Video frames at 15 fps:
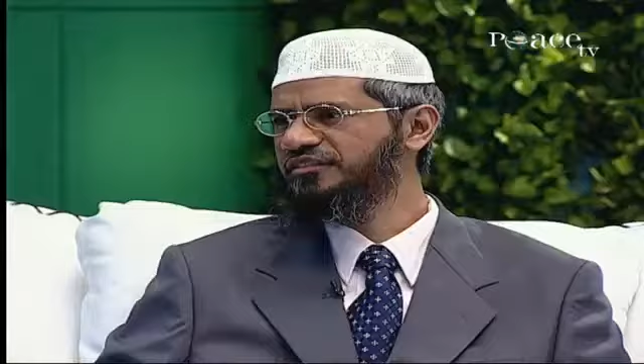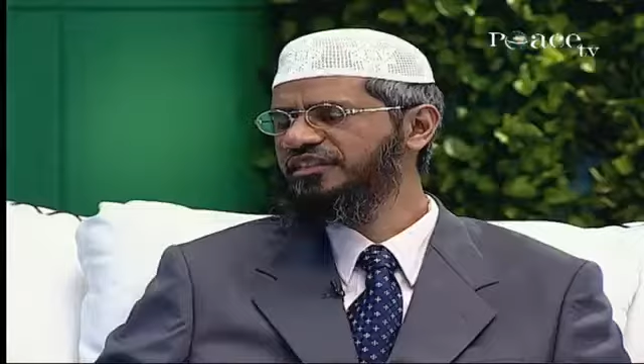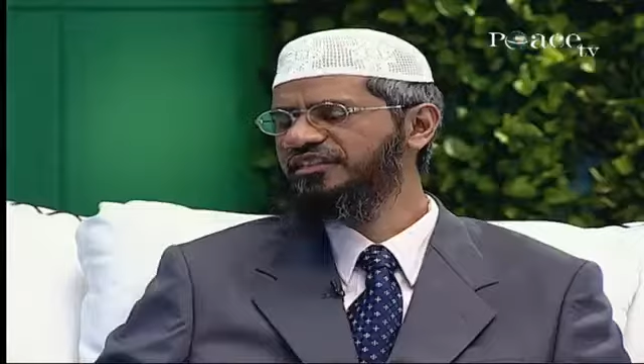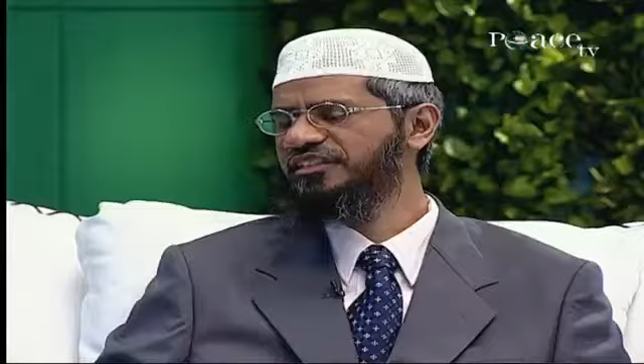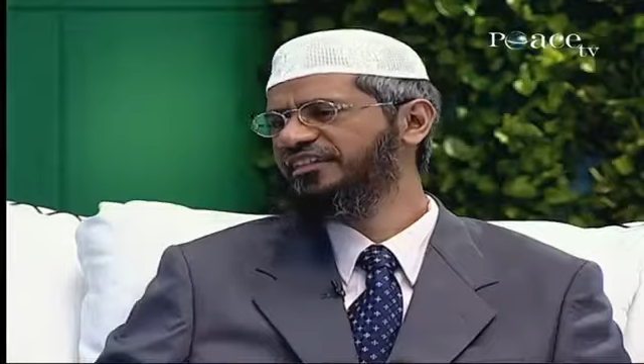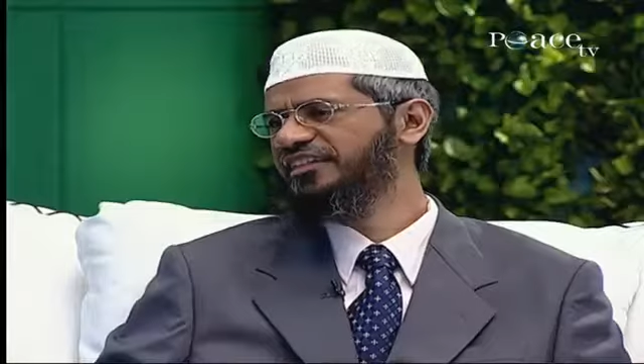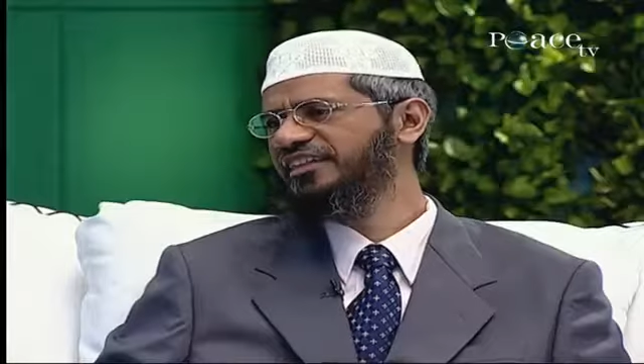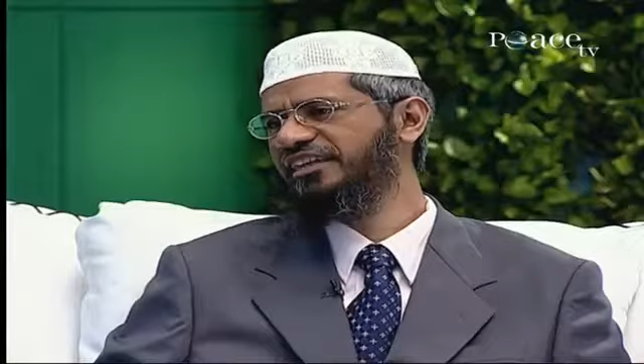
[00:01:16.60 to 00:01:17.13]
they
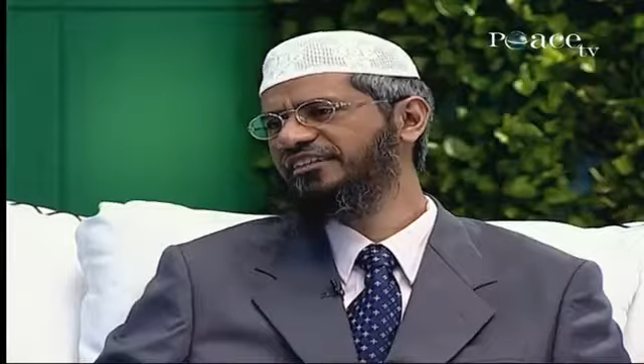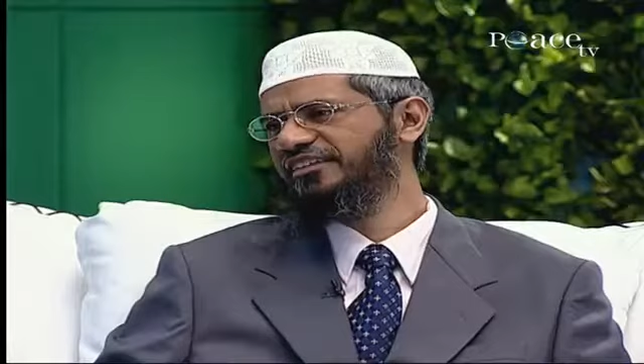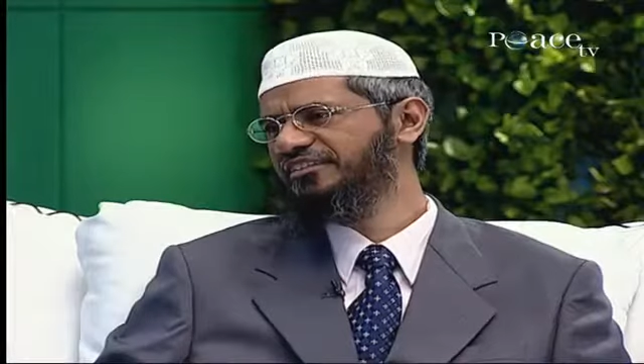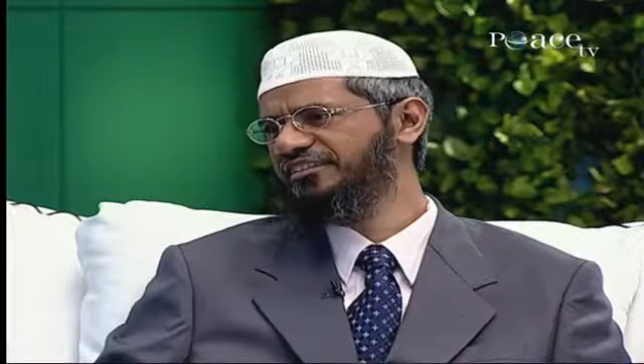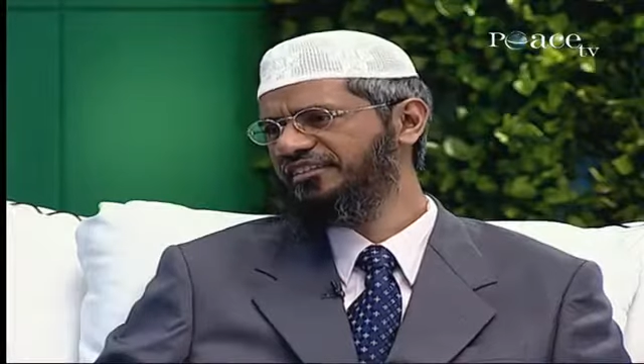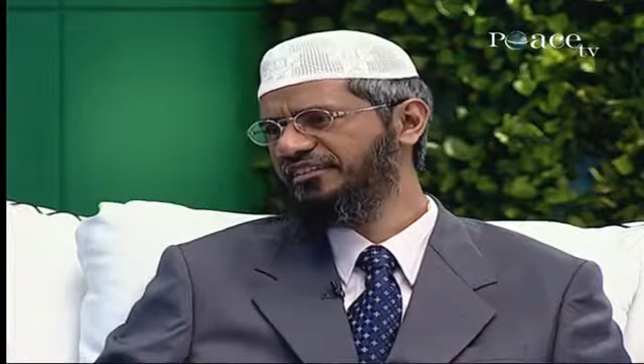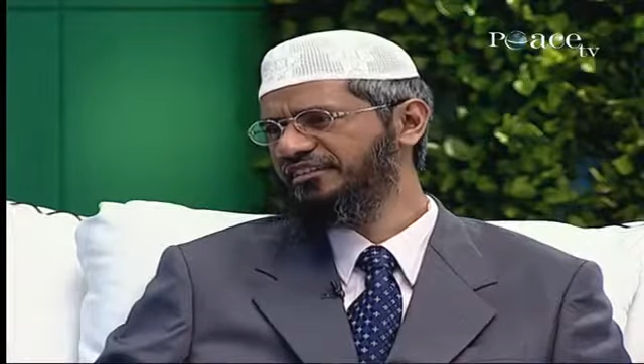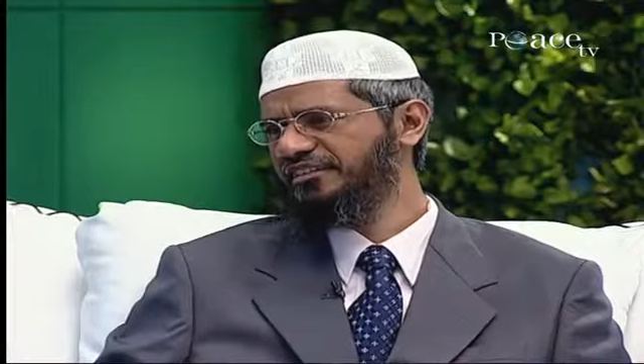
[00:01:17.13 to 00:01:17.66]
disagree and they
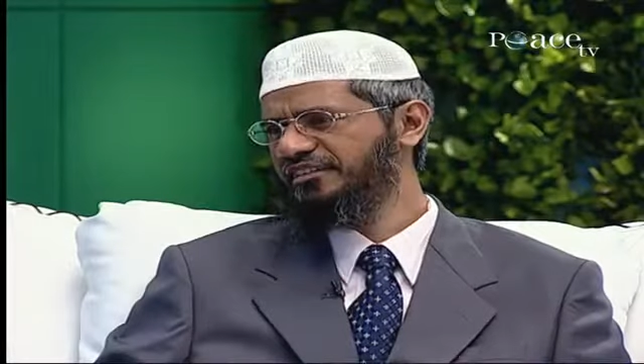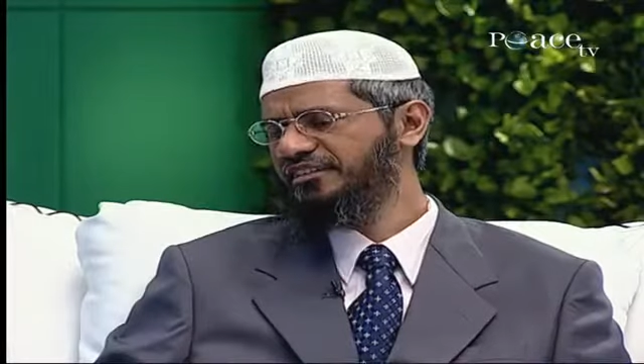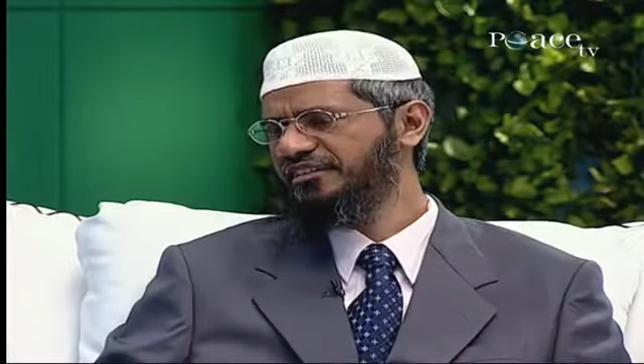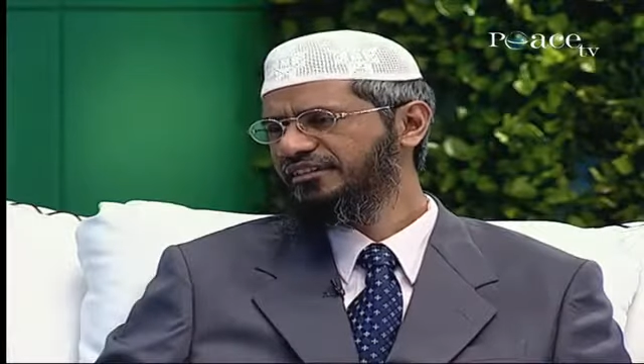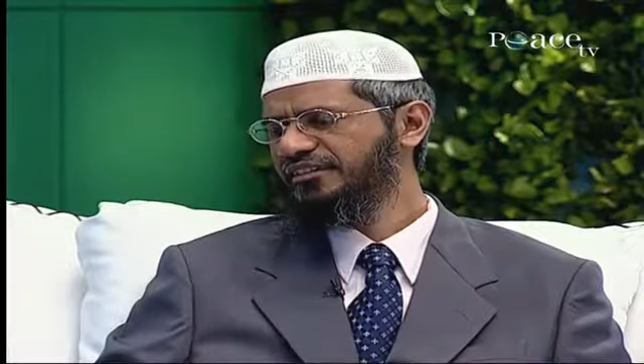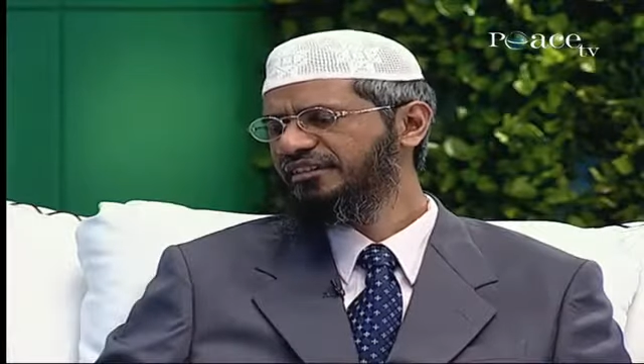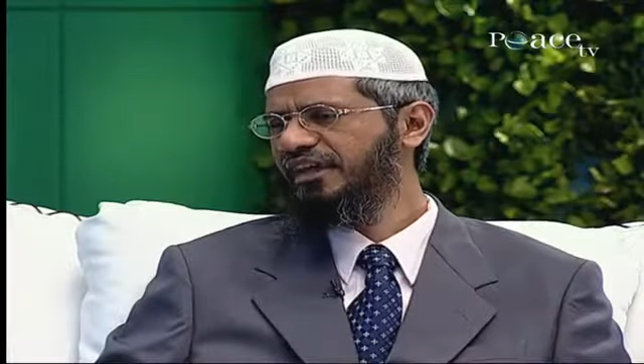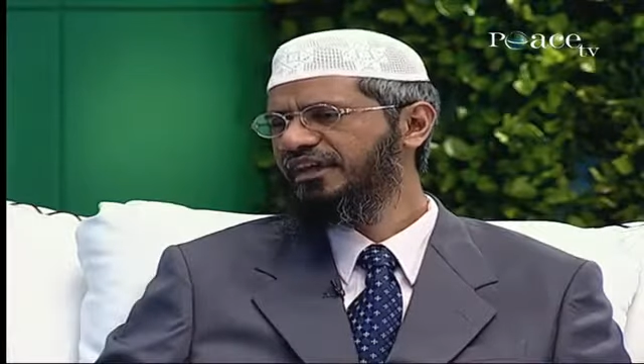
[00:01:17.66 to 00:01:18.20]
say
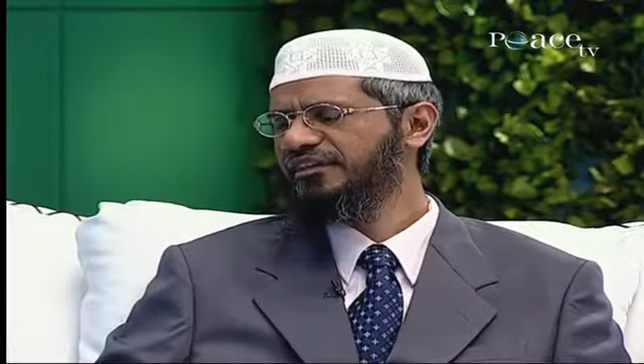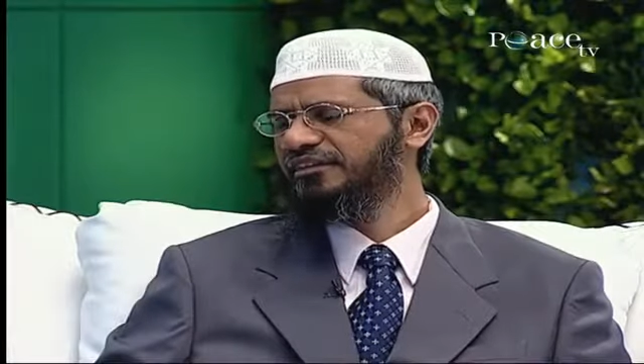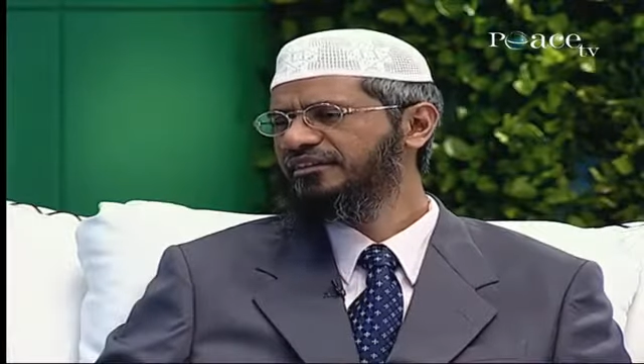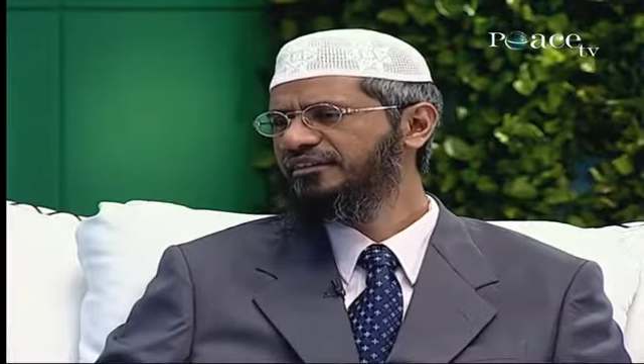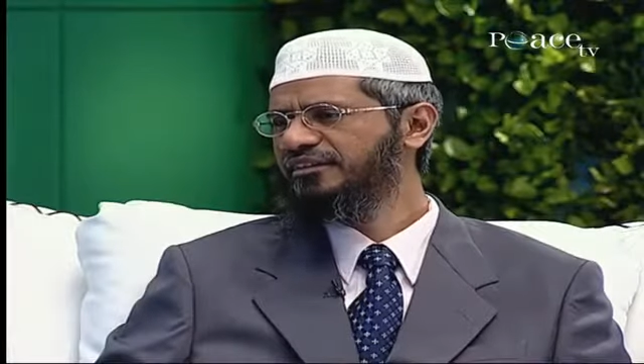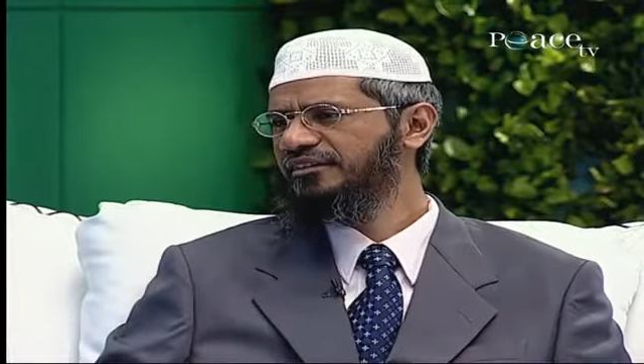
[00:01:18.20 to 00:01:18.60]
that